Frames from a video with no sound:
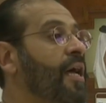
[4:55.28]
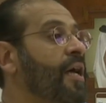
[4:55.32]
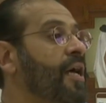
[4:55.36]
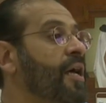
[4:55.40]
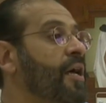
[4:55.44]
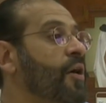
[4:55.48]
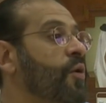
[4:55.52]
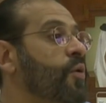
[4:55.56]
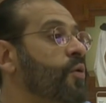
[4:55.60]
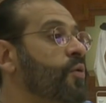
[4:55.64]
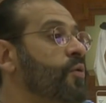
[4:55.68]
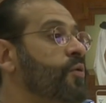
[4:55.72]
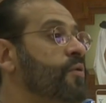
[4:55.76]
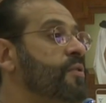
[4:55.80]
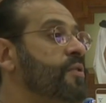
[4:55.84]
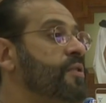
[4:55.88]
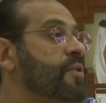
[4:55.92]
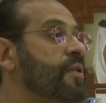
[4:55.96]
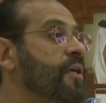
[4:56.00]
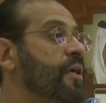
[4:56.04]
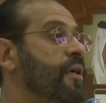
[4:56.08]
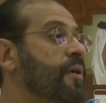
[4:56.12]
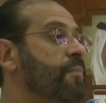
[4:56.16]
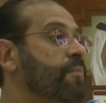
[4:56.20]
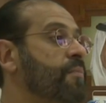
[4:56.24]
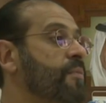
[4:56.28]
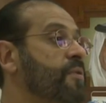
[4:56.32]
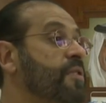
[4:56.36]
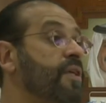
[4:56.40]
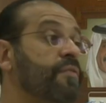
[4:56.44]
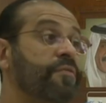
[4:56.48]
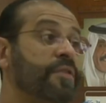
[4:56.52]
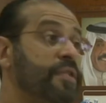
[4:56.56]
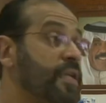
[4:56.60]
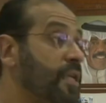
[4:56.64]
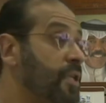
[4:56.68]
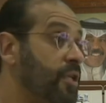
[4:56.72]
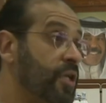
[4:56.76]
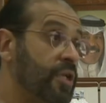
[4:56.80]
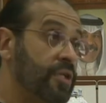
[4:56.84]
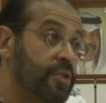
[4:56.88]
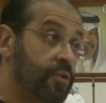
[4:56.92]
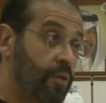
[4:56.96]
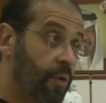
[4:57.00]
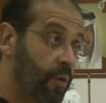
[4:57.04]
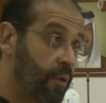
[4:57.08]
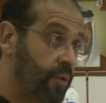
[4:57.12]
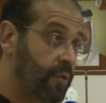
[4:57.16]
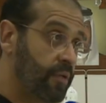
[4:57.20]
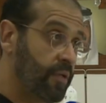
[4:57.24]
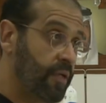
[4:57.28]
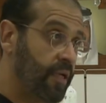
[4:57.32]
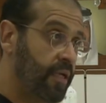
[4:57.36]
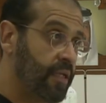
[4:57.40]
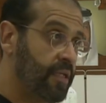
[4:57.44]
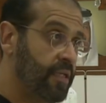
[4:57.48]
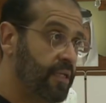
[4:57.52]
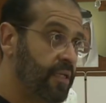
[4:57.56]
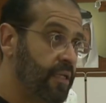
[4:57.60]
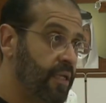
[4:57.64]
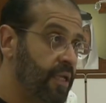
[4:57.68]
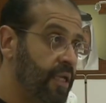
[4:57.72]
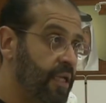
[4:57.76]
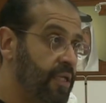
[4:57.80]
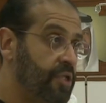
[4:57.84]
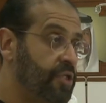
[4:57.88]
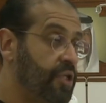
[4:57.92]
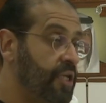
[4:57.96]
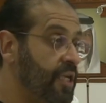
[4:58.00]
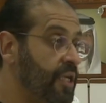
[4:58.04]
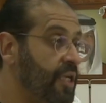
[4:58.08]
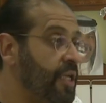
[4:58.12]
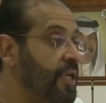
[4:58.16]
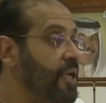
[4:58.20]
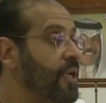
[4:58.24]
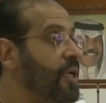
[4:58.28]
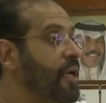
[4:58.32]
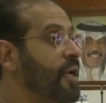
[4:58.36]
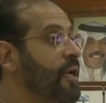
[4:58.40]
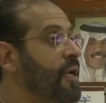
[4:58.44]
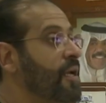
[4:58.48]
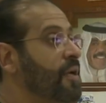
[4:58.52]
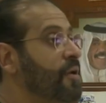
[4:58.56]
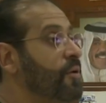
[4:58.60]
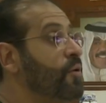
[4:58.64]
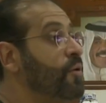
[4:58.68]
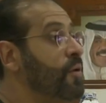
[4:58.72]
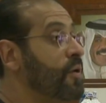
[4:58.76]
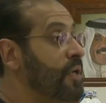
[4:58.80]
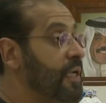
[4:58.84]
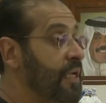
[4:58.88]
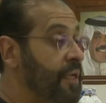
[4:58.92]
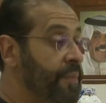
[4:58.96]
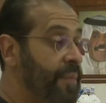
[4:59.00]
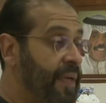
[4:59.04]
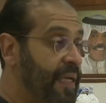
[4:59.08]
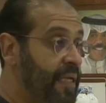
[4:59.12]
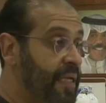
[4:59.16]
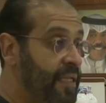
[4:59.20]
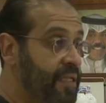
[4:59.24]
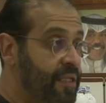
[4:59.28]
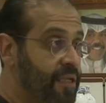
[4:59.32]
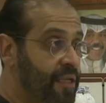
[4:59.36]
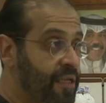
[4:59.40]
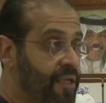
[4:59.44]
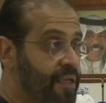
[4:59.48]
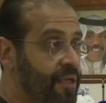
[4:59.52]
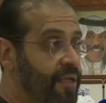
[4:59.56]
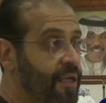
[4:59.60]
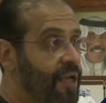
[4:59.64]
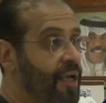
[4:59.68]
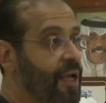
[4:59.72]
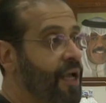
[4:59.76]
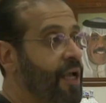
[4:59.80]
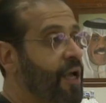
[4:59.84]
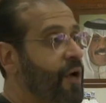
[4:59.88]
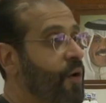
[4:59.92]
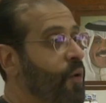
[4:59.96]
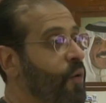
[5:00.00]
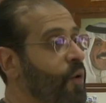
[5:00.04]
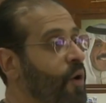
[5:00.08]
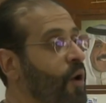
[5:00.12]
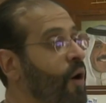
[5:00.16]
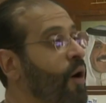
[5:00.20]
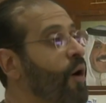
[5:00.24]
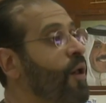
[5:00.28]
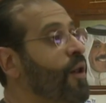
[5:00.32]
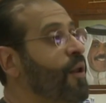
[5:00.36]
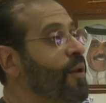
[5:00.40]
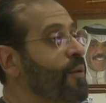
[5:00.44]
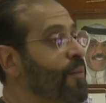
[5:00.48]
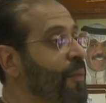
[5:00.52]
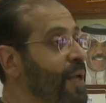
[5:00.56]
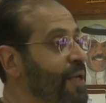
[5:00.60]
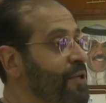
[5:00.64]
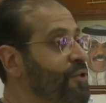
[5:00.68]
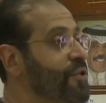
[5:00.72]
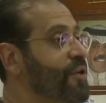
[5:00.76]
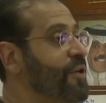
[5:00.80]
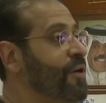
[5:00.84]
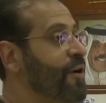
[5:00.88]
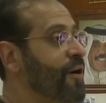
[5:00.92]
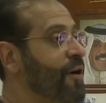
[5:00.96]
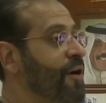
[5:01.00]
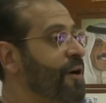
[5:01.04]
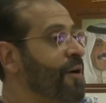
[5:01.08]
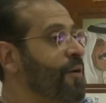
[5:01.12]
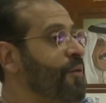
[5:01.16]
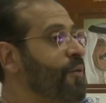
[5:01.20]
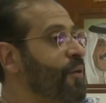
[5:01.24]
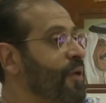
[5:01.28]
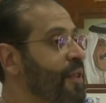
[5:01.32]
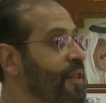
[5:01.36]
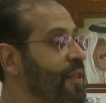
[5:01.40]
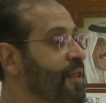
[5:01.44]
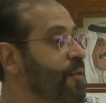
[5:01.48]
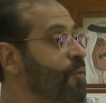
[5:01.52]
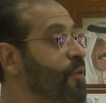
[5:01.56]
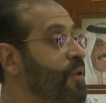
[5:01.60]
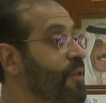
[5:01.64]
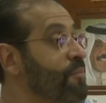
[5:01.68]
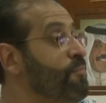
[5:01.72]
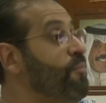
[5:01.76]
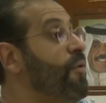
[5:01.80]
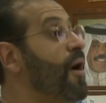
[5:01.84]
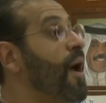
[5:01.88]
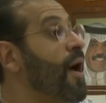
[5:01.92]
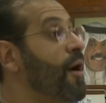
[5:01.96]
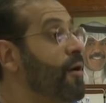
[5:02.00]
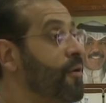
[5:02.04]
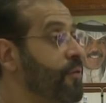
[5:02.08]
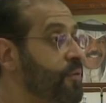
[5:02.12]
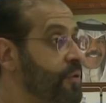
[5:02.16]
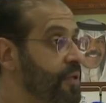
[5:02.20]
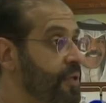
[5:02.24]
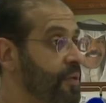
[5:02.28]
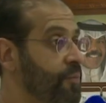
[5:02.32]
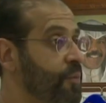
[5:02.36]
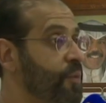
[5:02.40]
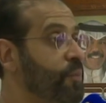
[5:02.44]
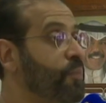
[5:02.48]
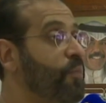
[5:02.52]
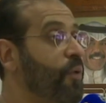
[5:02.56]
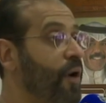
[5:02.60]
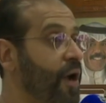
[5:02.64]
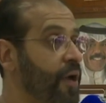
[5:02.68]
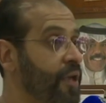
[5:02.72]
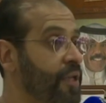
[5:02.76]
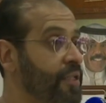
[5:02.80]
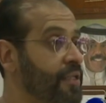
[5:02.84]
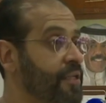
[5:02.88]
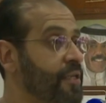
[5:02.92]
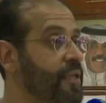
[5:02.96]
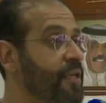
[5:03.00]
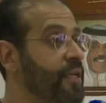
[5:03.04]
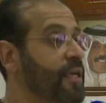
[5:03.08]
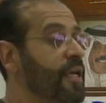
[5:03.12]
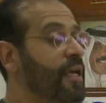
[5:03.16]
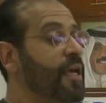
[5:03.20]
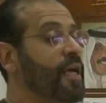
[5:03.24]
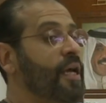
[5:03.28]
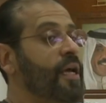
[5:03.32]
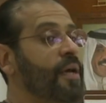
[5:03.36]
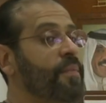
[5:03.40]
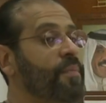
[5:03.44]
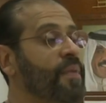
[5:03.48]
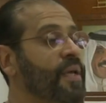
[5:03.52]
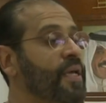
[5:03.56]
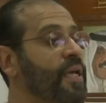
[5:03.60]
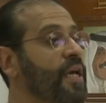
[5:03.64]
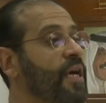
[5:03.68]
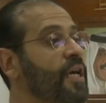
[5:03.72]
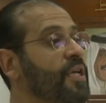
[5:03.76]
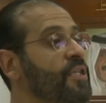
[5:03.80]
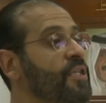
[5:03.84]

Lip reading: who's 17 years old, and she, Noor Al-Abeid, we all mention her with pride, because